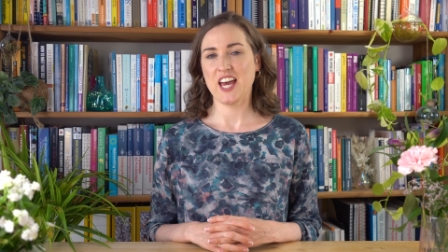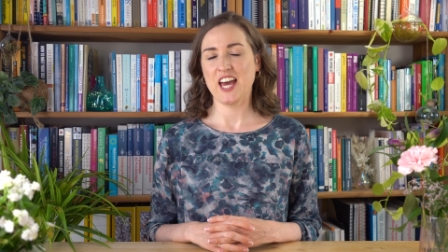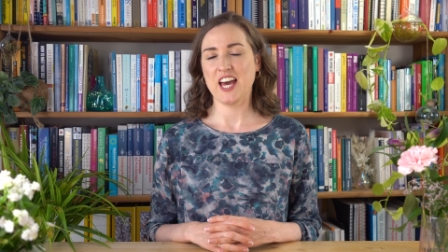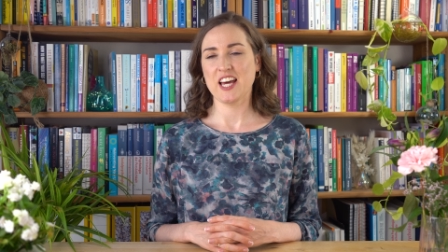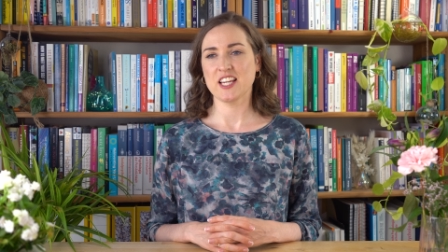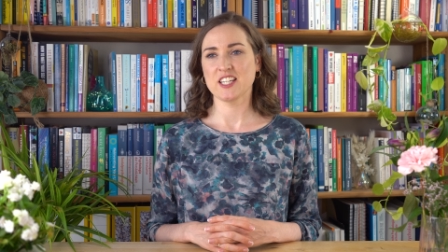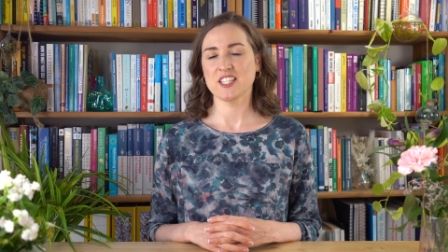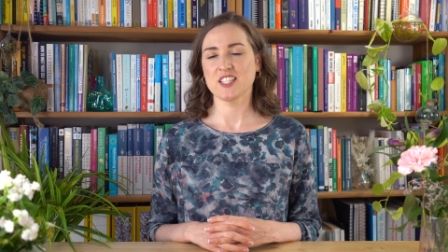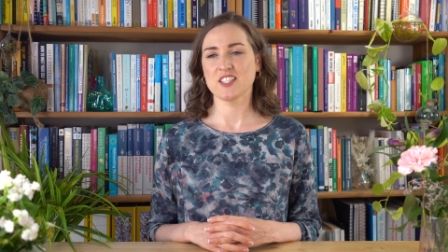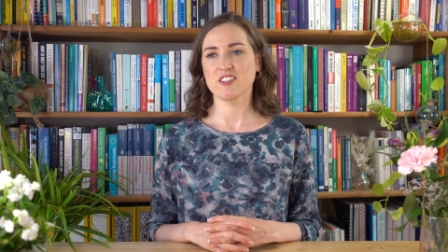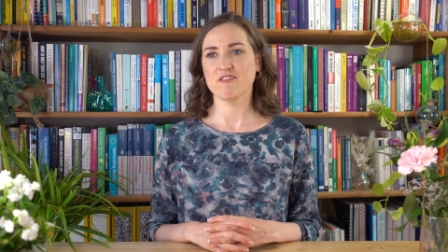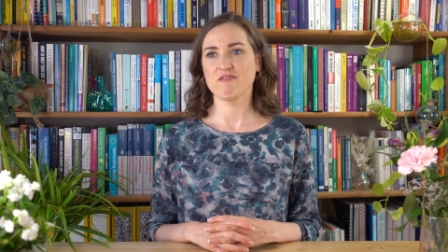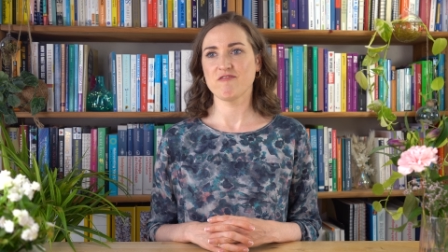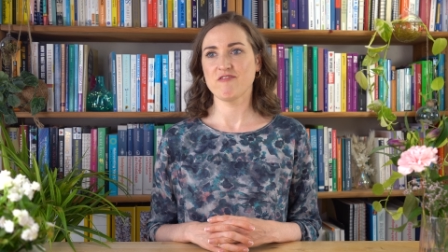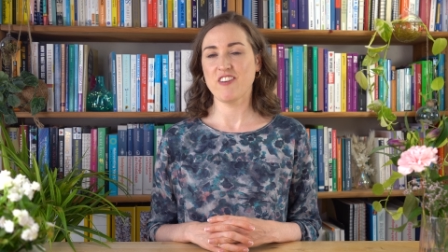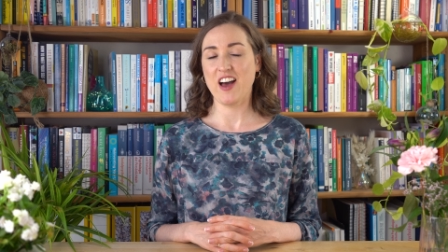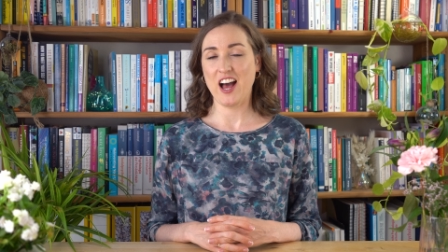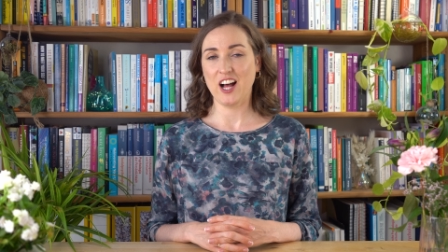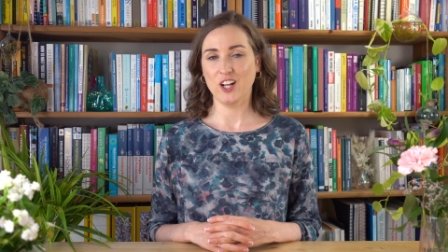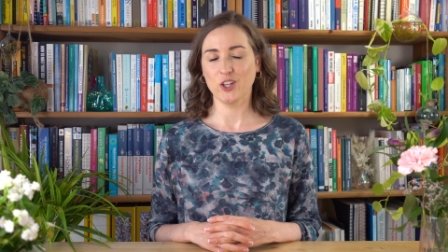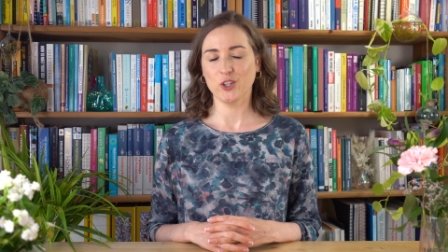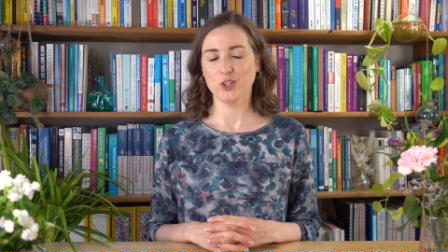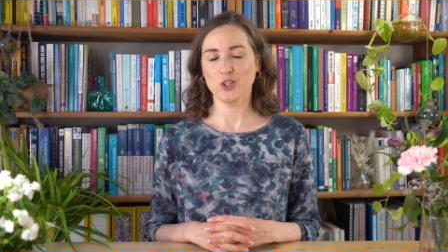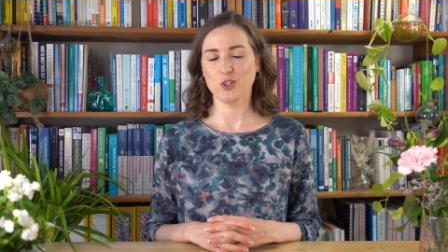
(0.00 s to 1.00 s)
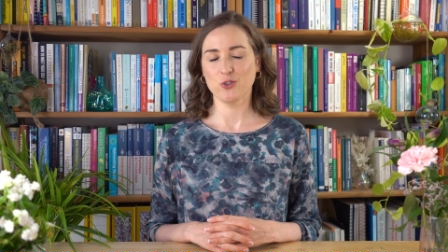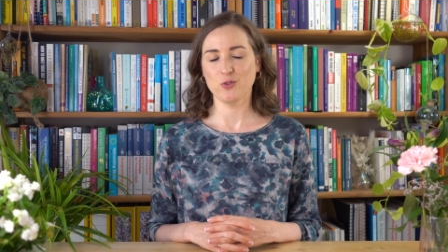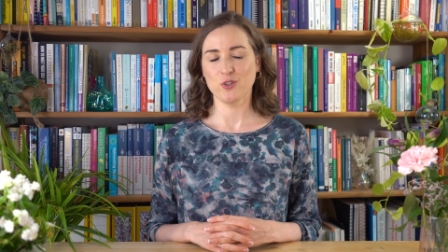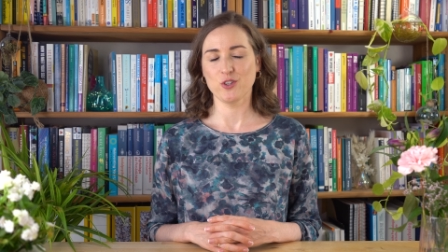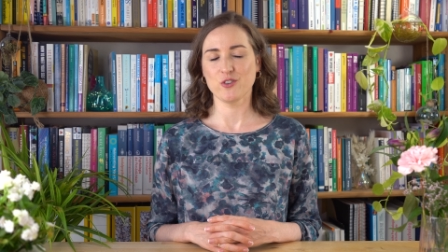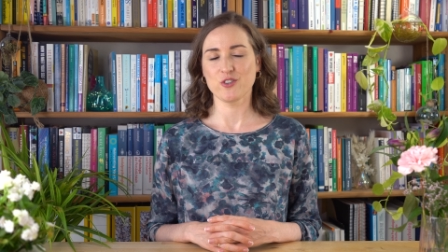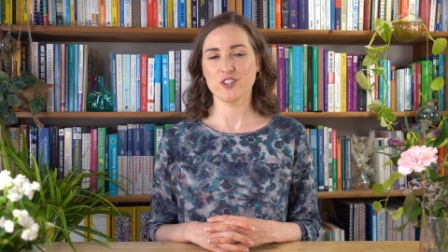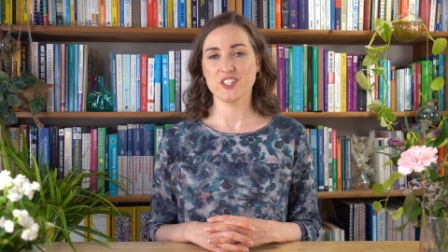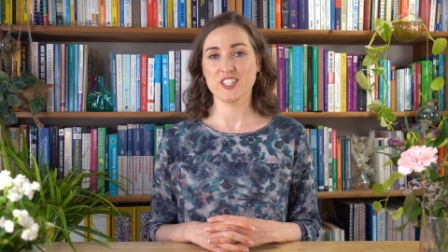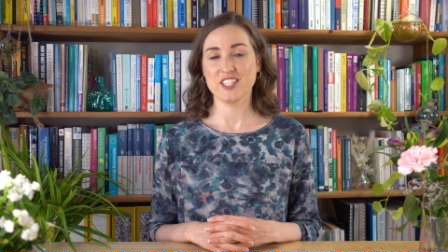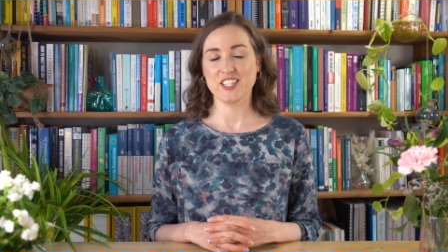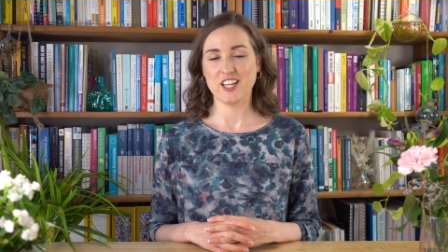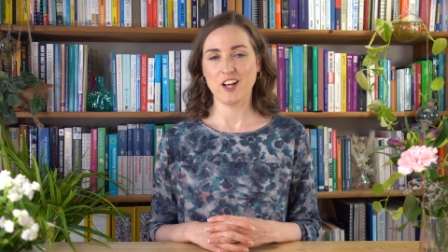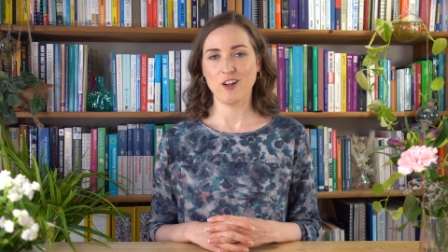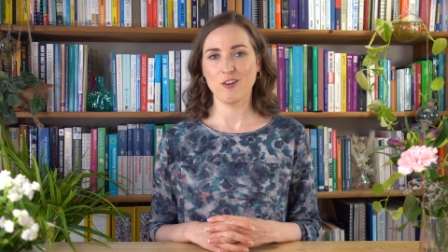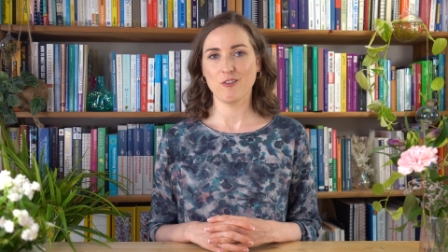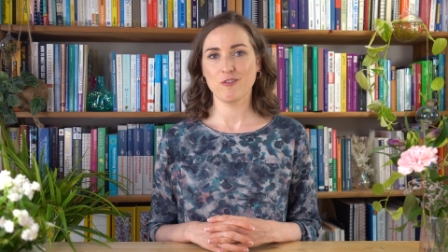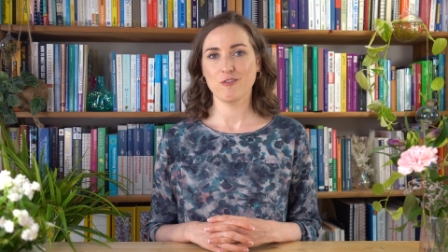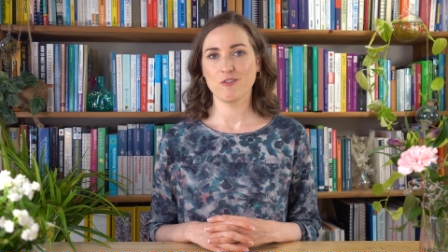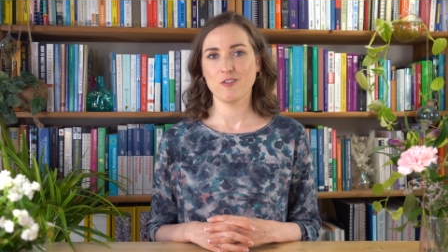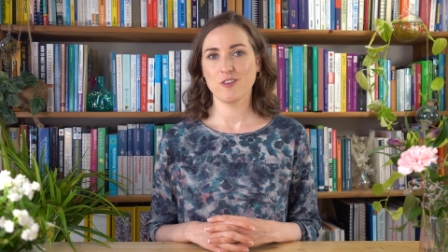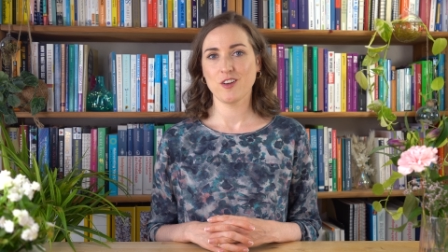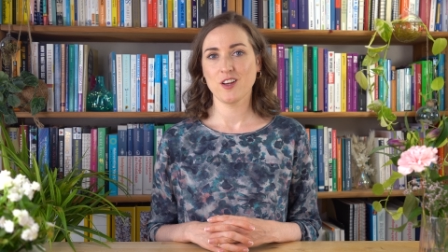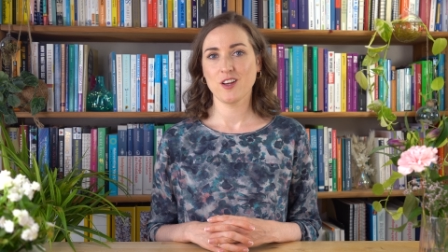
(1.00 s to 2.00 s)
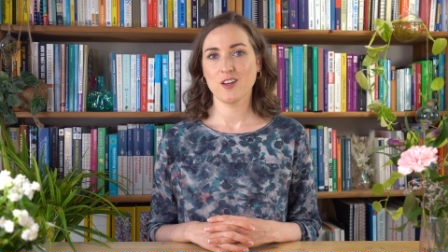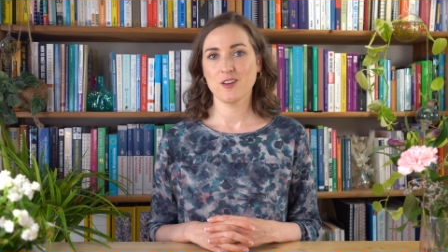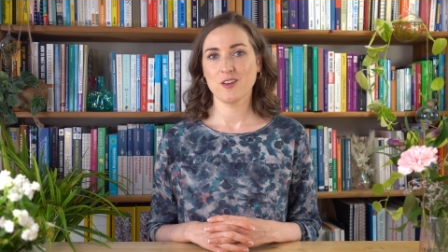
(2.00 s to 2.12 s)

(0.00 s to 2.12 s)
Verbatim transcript: and value yourself.